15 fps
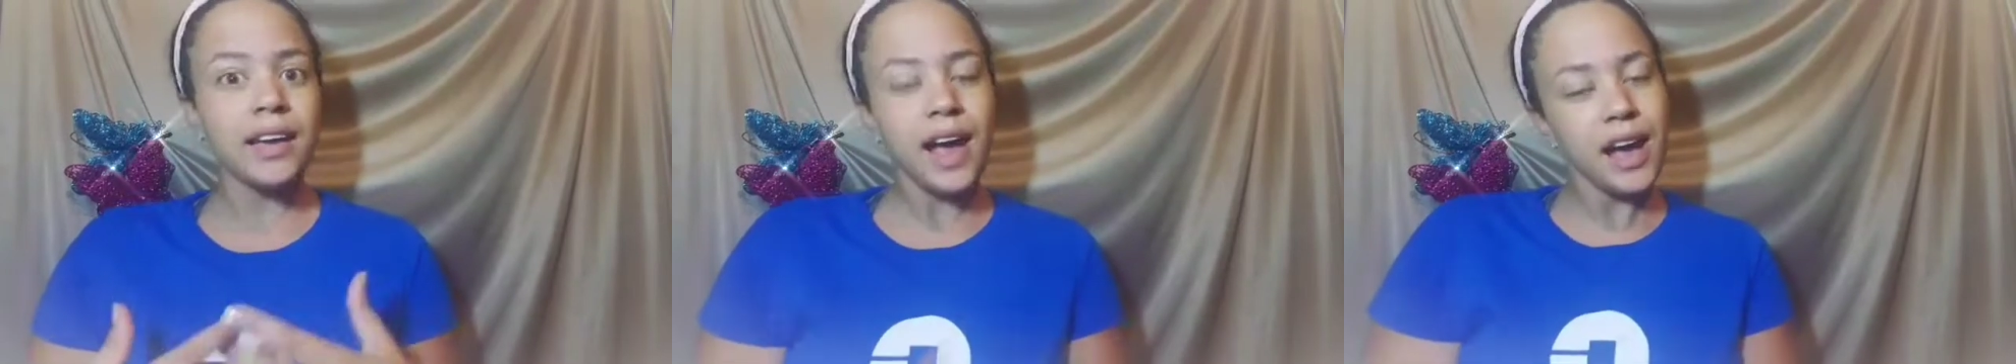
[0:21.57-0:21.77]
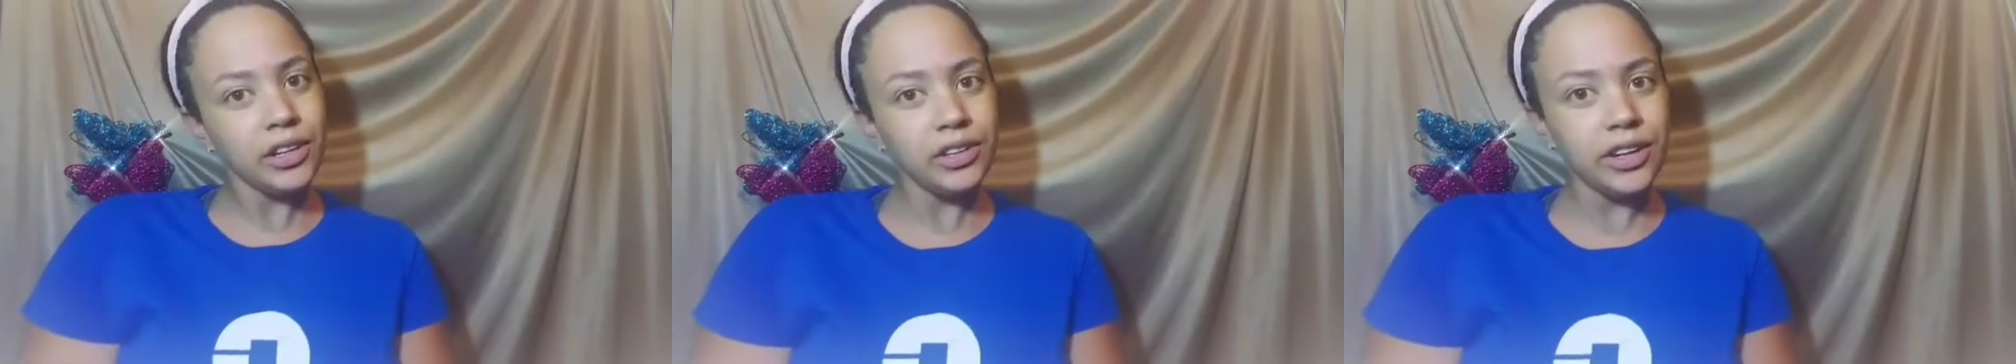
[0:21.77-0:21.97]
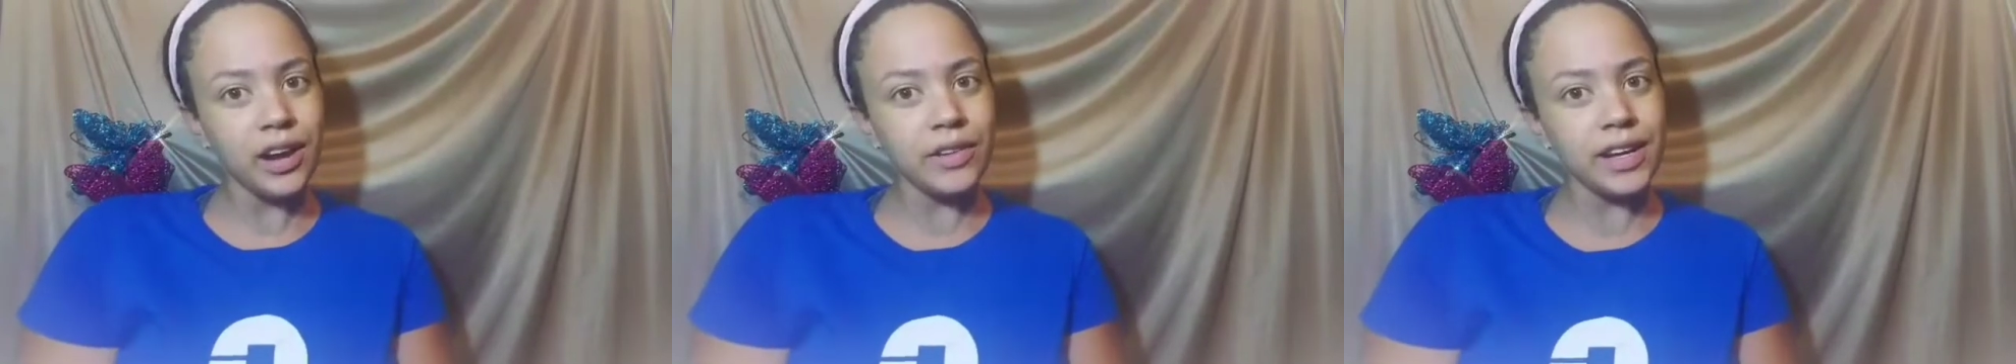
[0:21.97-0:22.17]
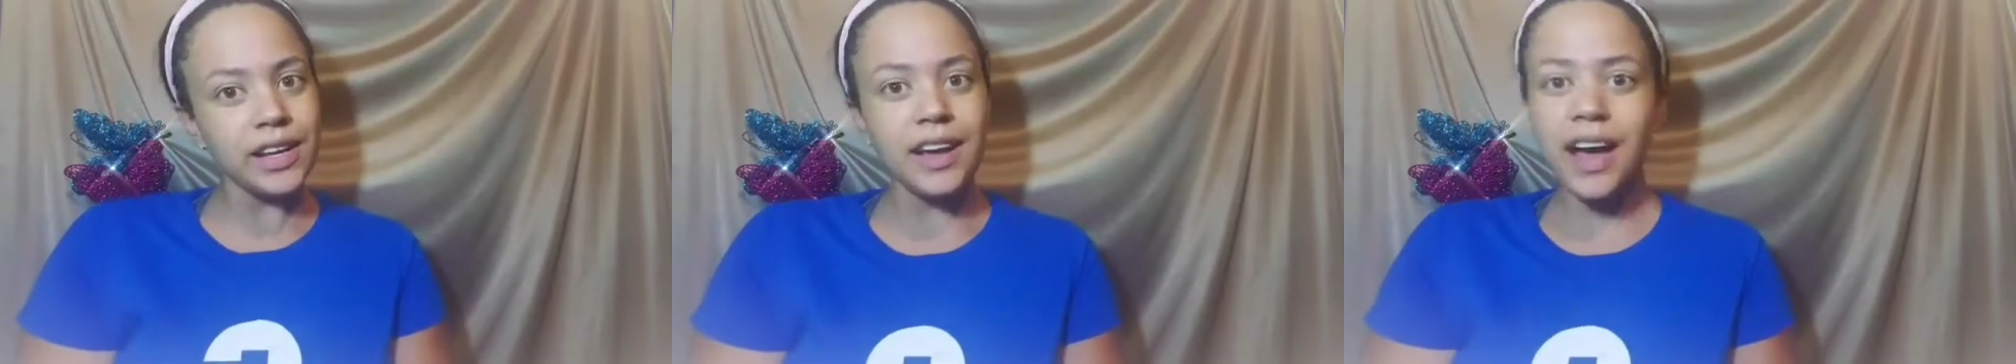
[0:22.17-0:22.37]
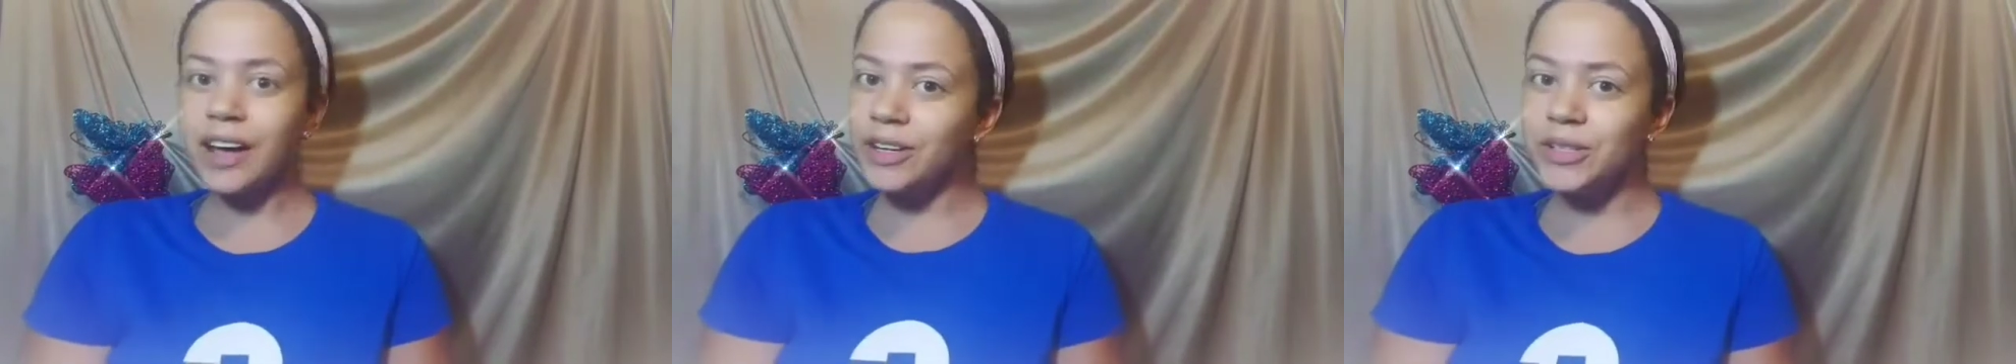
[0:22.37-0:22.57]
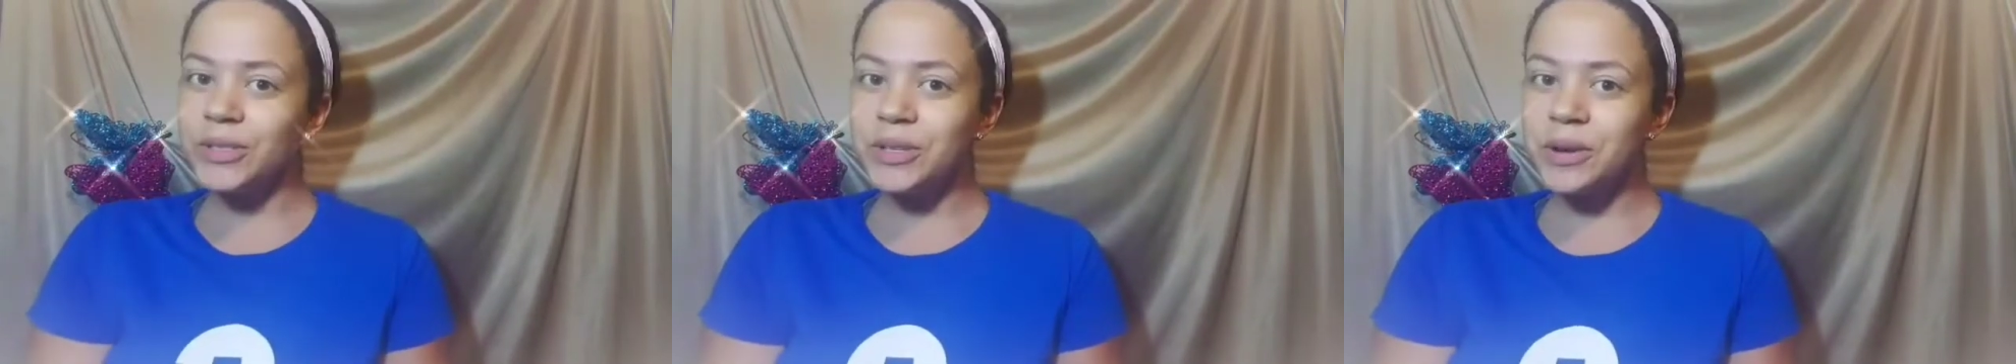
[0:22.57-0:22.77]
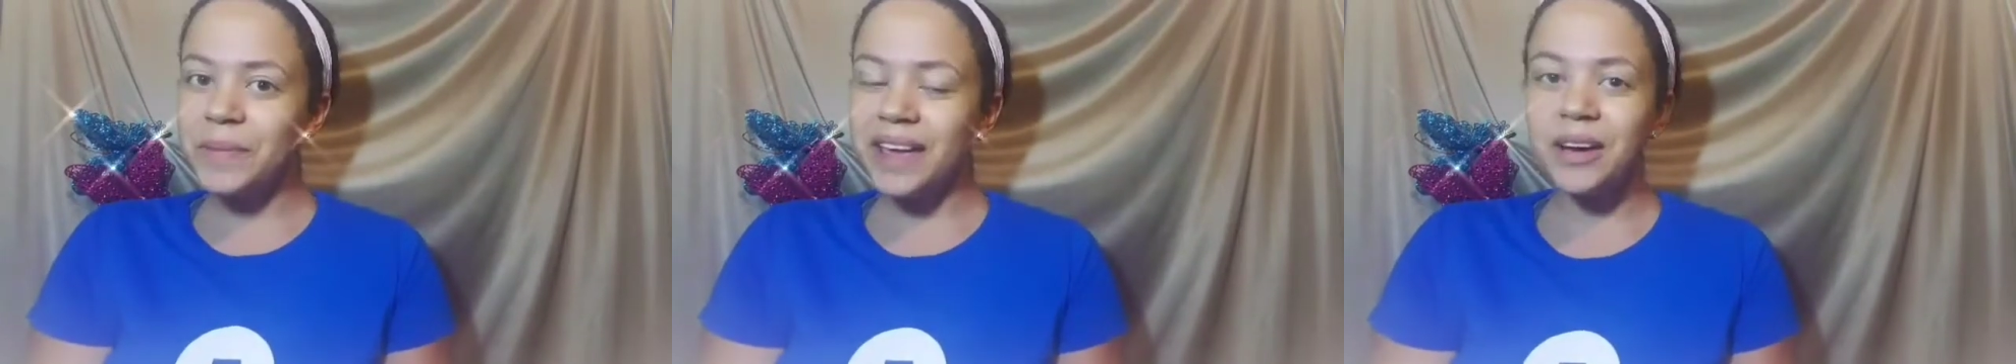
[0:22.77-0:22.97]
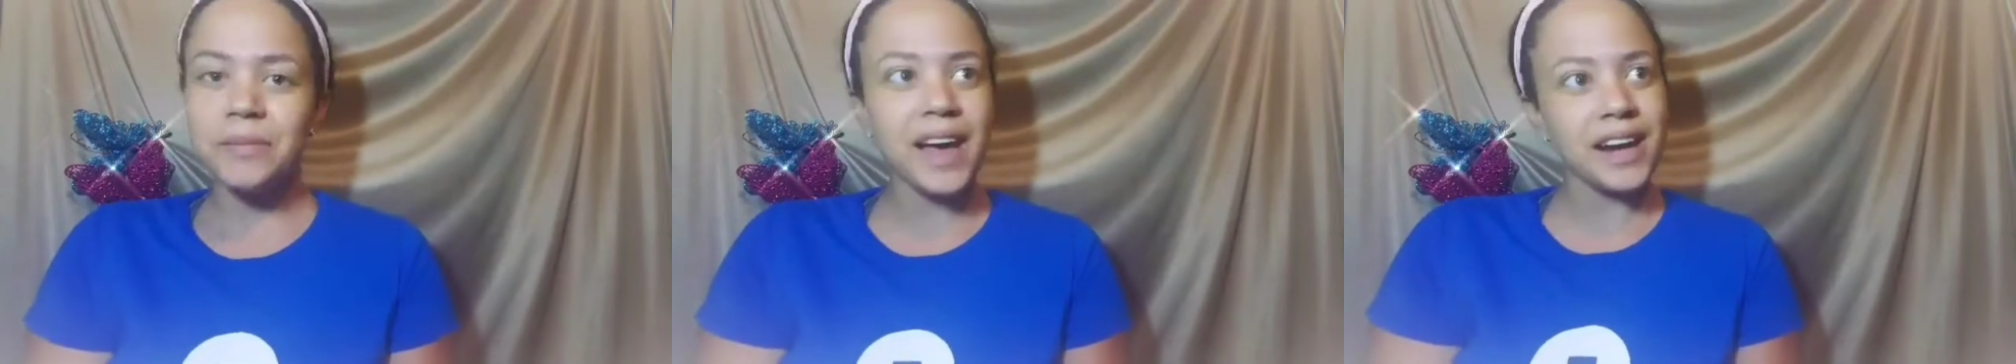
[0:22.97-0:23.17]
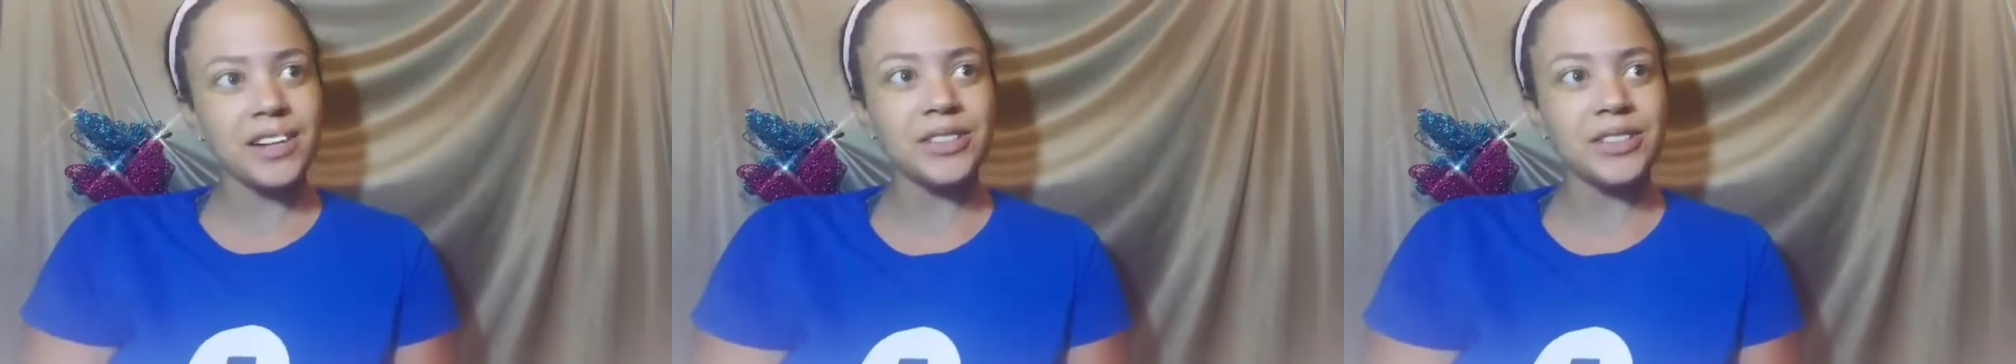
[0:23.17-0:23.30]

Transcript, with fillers: hey, how do you get ready? How do you do your makeup?